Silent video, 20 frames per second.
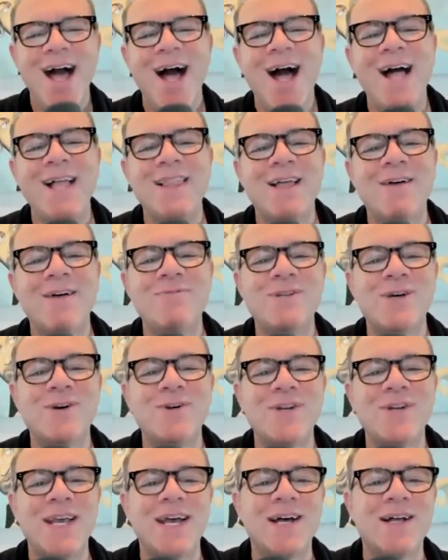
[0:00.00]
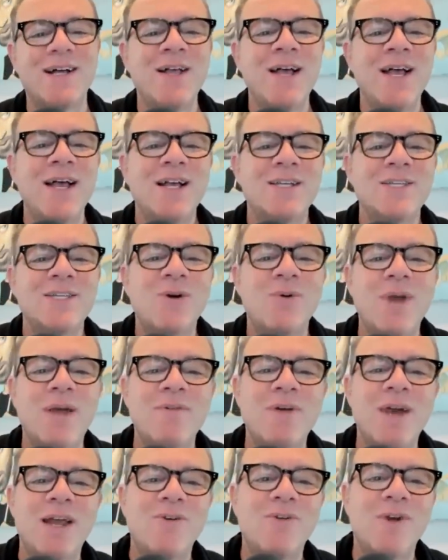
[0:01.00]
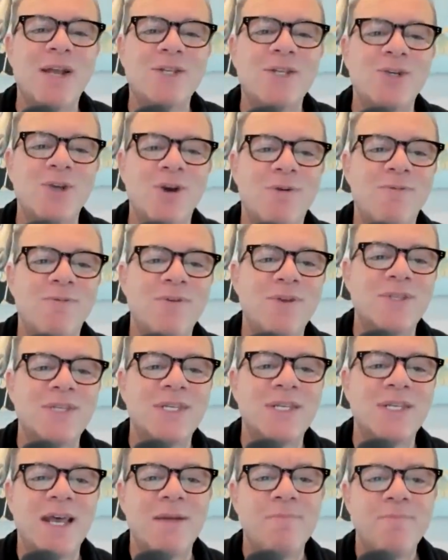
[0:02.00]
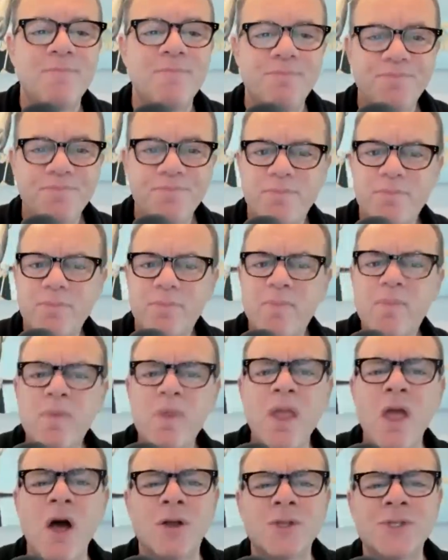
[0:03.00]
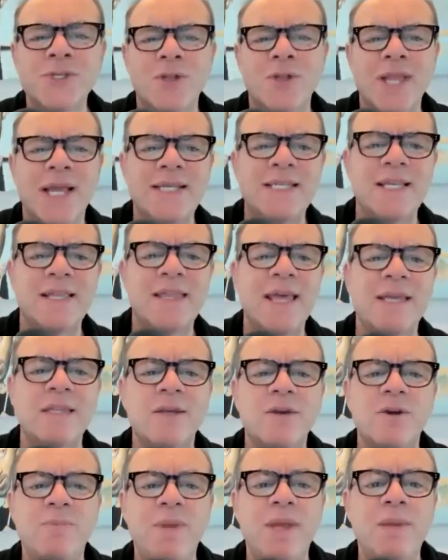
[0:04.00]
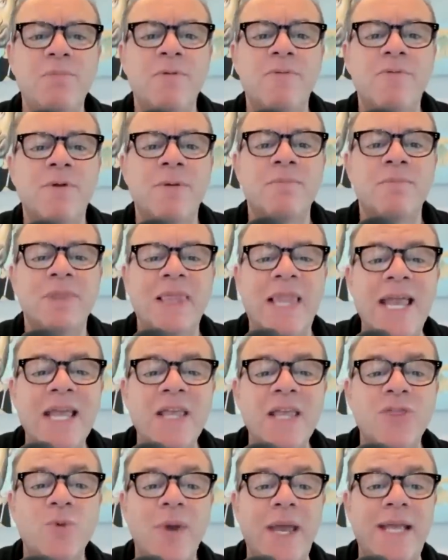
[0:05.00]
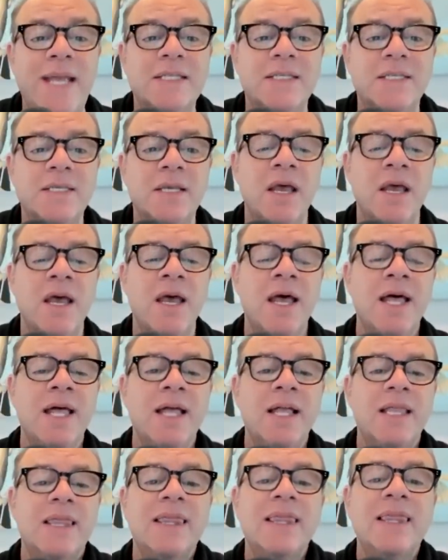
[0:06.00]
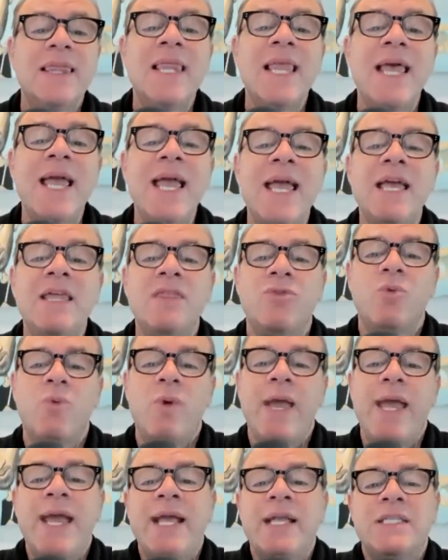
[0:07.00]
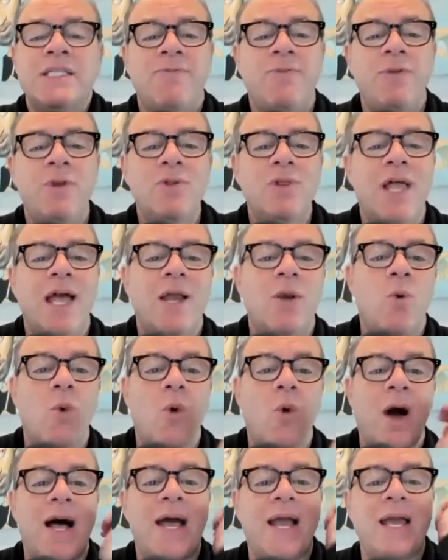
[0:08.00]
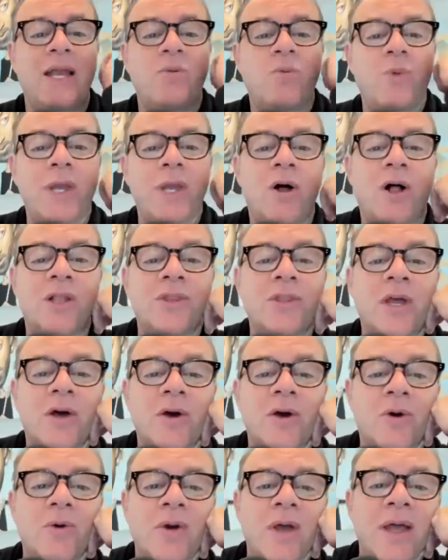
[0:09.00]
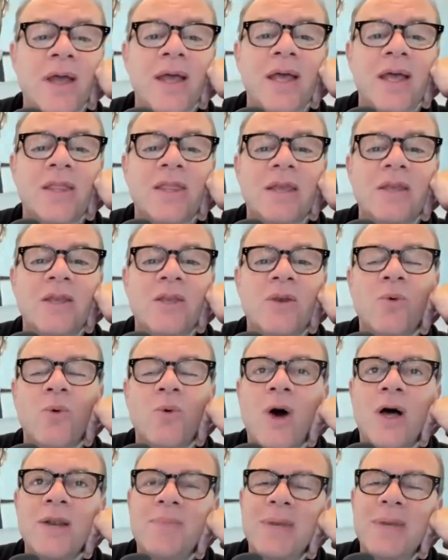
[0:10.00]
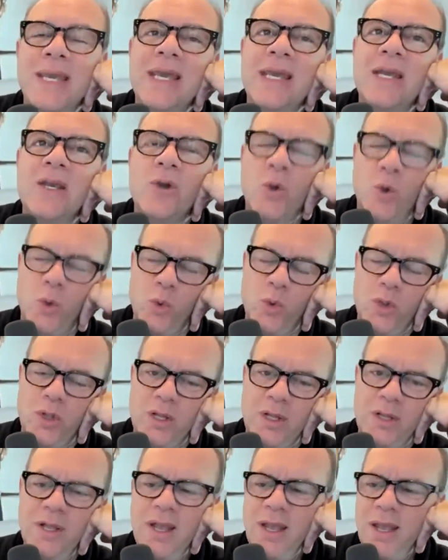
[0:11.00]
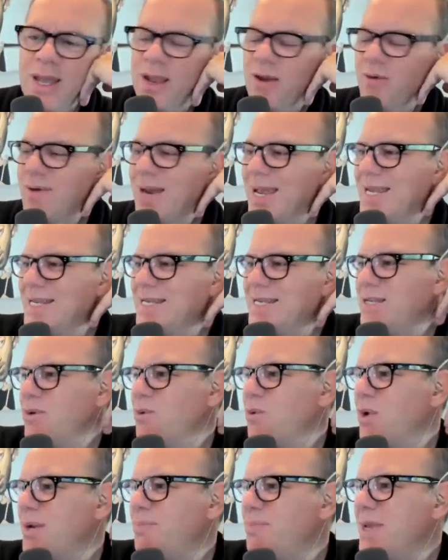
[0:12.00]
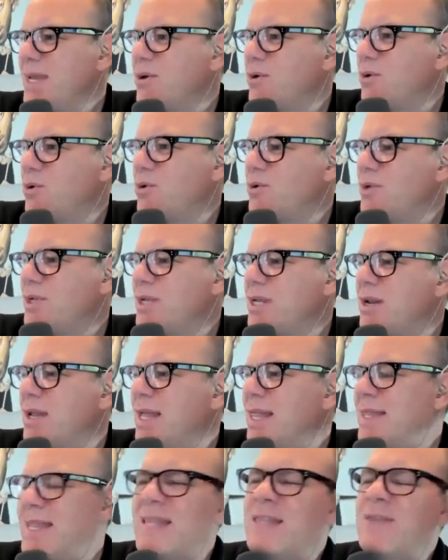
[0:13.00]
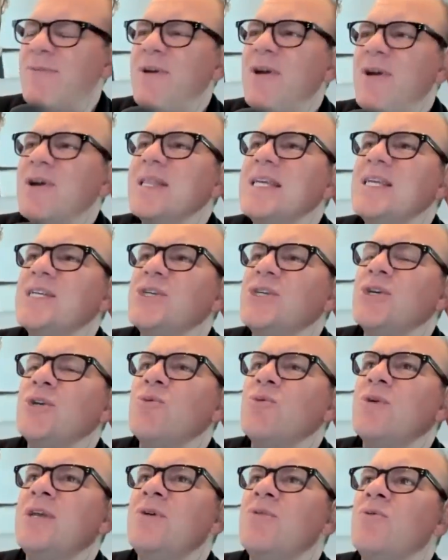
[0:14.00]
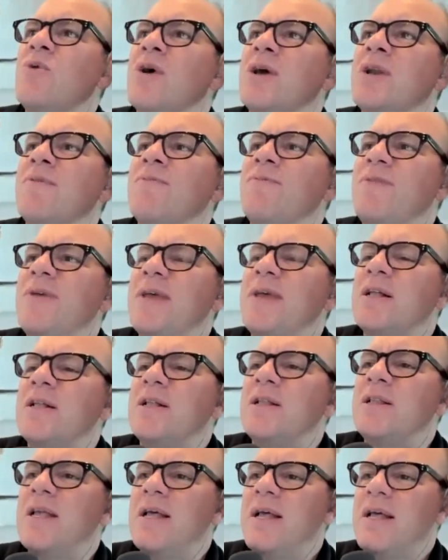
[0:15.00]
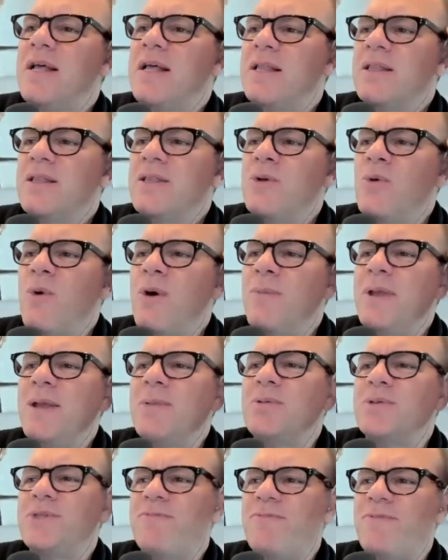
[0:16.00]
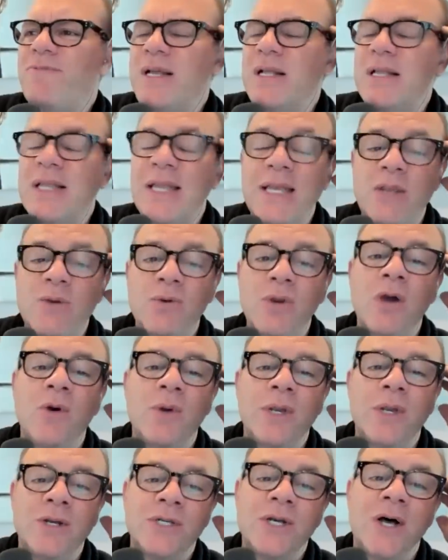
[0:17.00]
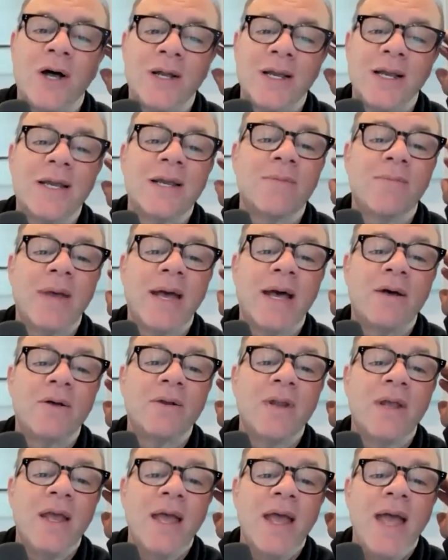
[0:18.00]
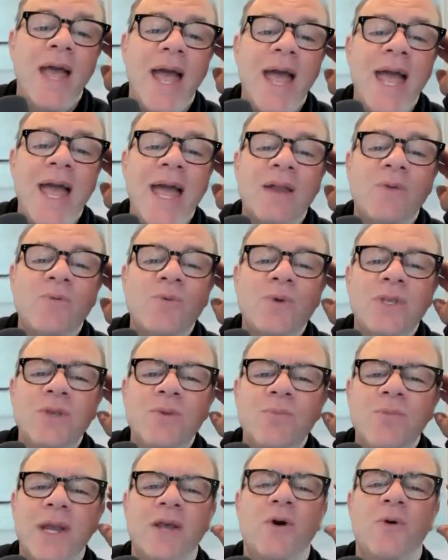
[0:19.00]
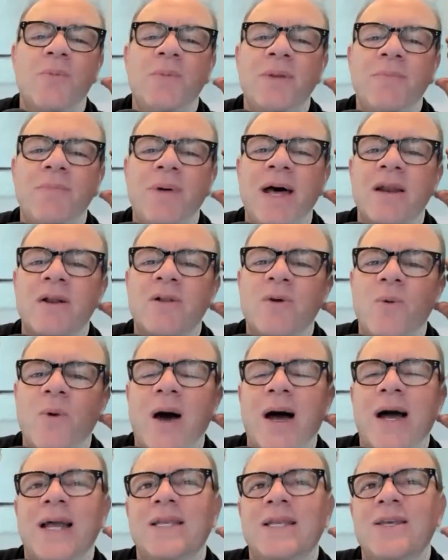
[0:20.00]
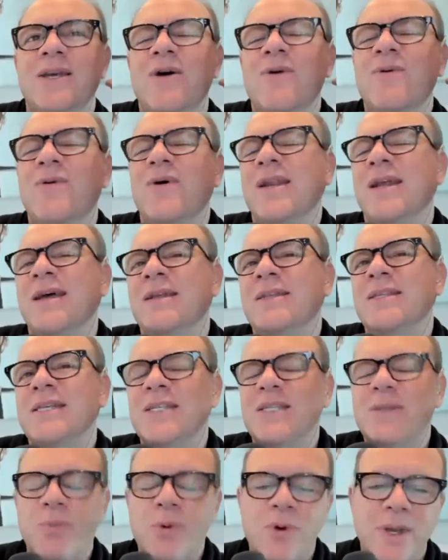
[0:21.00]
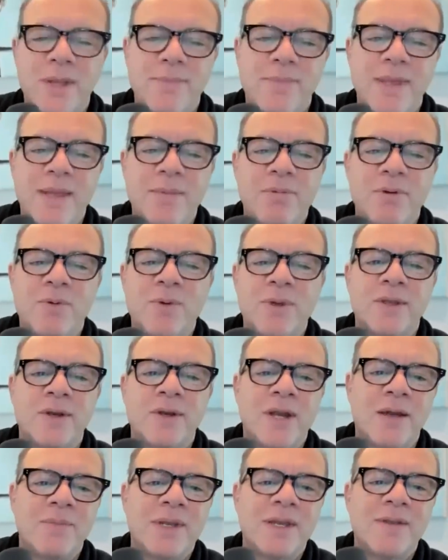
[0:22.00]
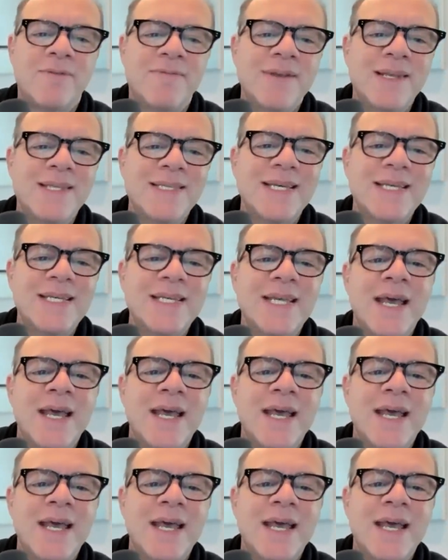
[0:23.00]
I love Tony Hale. So we have got a great show for you today. Also, like to thank the good people from Laithwaite's. Laithwaite's, if you like wine, we all know that you want to be cool, right? You want to be cool. You, at the very least, you you want to feel, you want people to feel like you know what you're talking about. And when you break open a bottle of wine, you don't want to disappoint people when they're coming to visit.